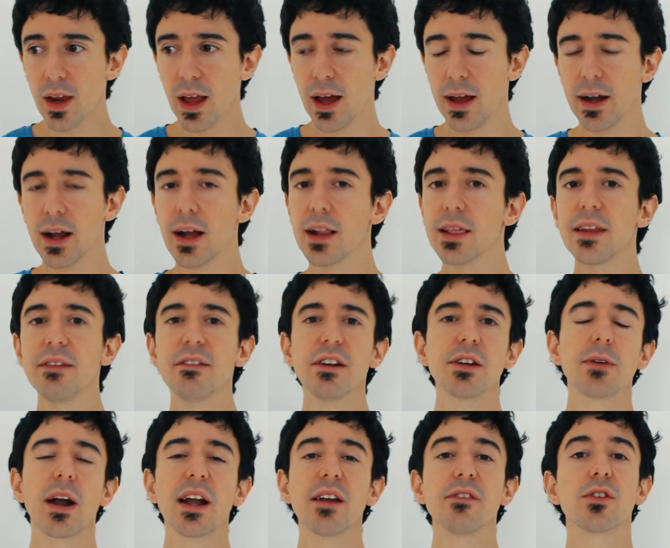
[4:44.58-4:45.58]
and I'll leave it
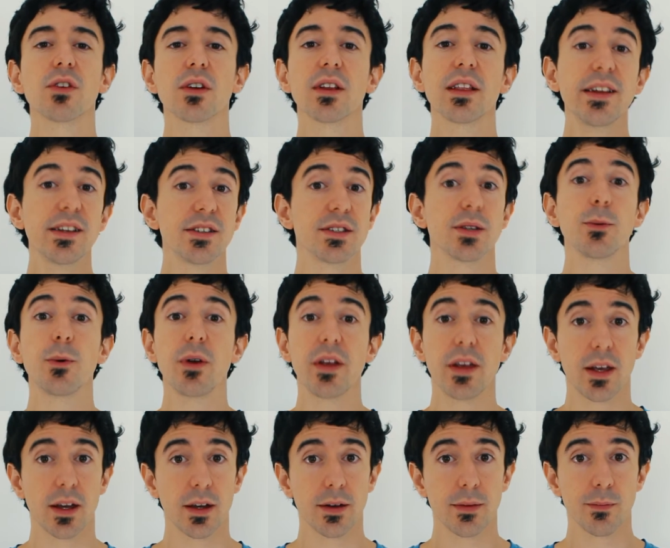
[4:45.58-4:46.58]
running for at least a
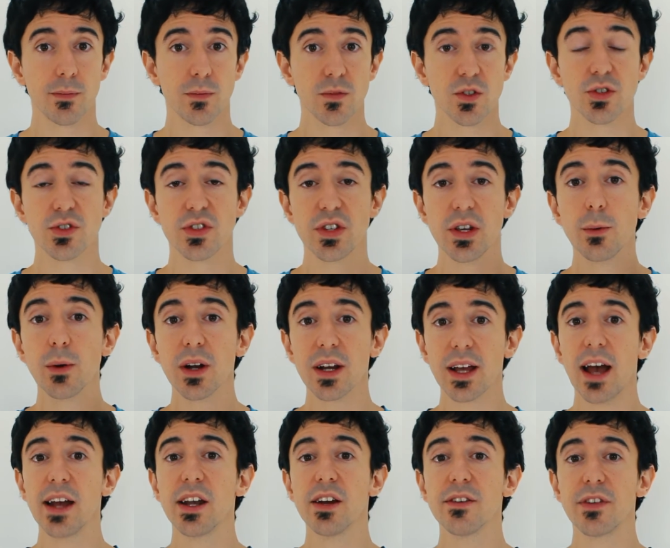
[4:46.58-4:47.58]
week to see what
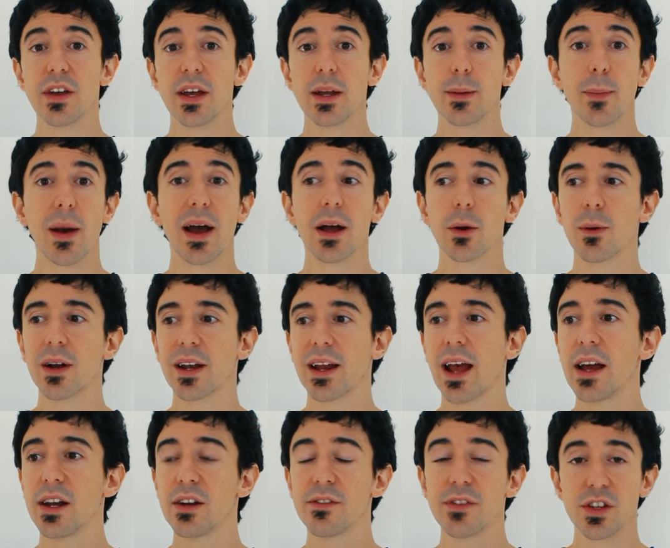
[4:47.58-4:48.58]
kind of impact, what
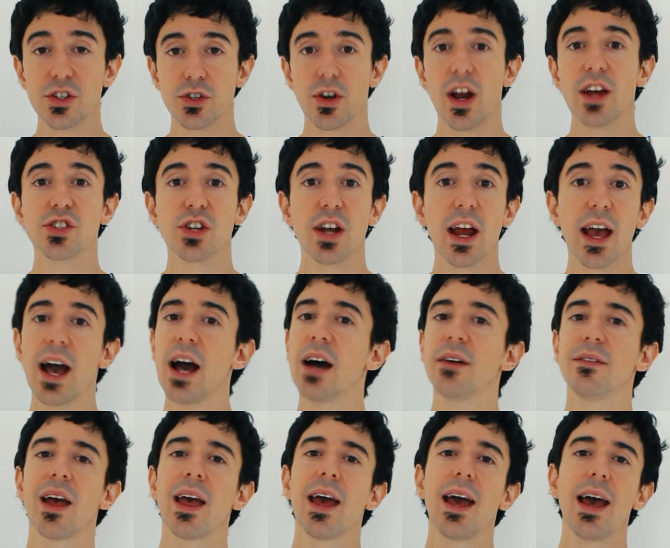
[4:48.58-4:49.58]
kind of interaction I
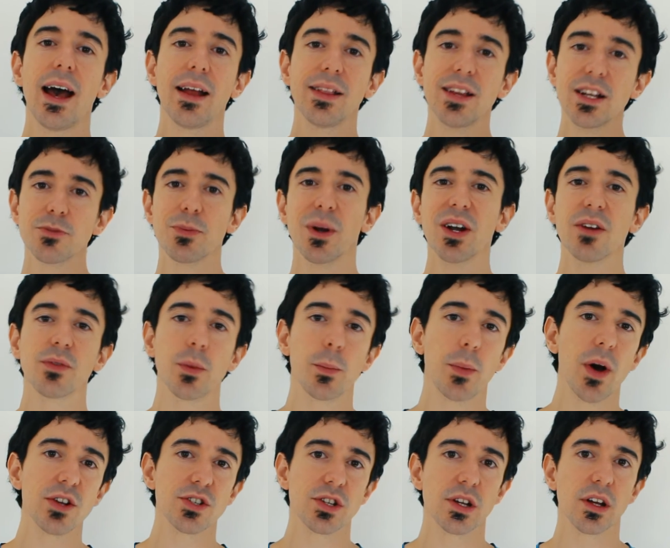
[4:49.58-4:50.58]
have, and that's part of the
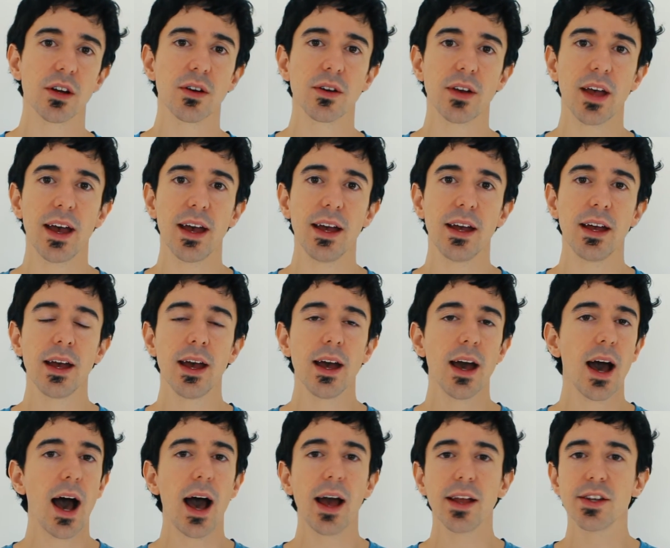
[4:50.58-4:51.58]
budget, okay?
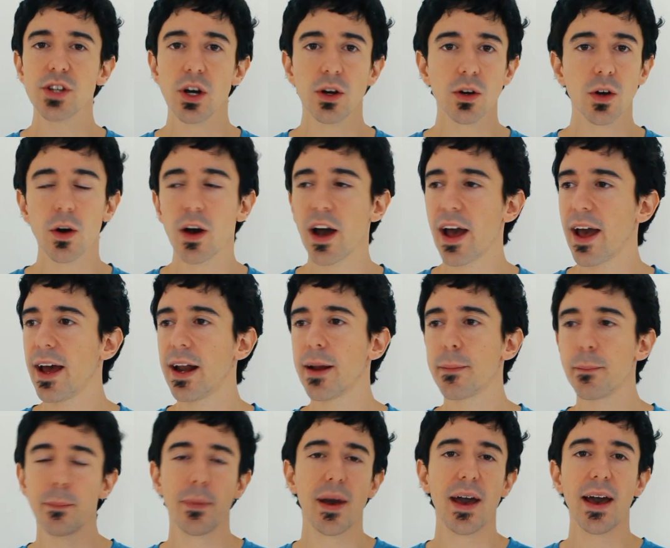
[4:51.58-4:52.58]
I don't go ahead
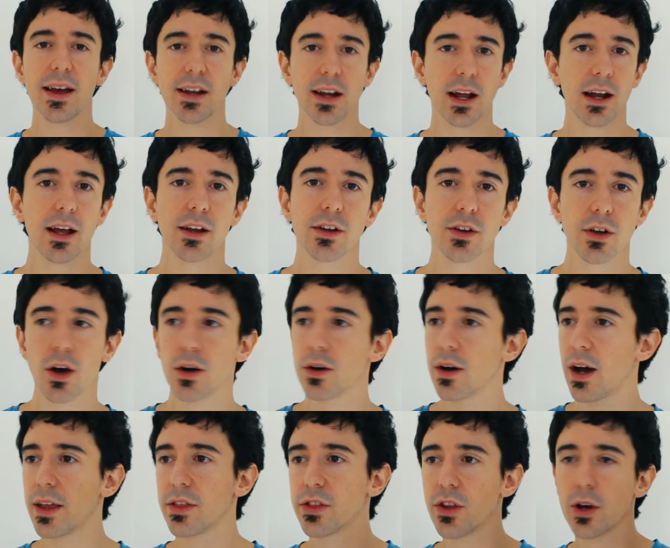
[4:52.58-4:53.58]
and bet, and
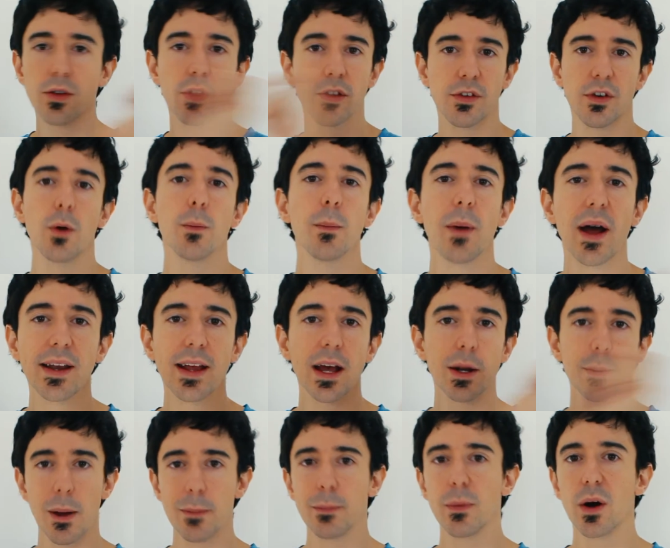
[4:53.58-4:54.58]
I don't throw money
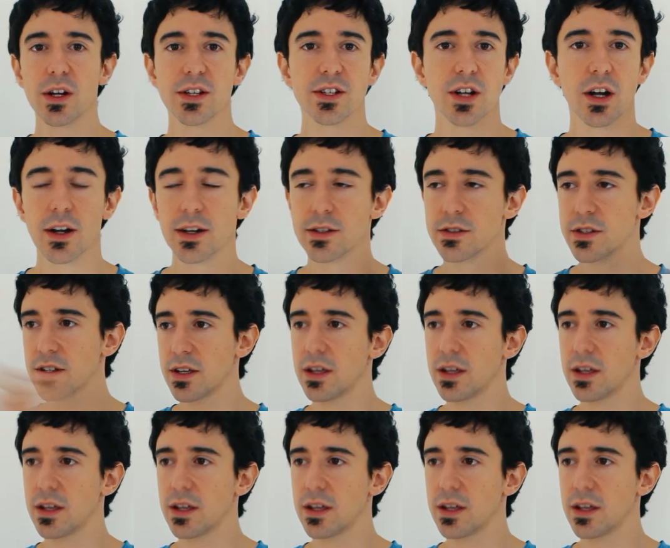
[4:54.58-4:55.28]
at my monitor and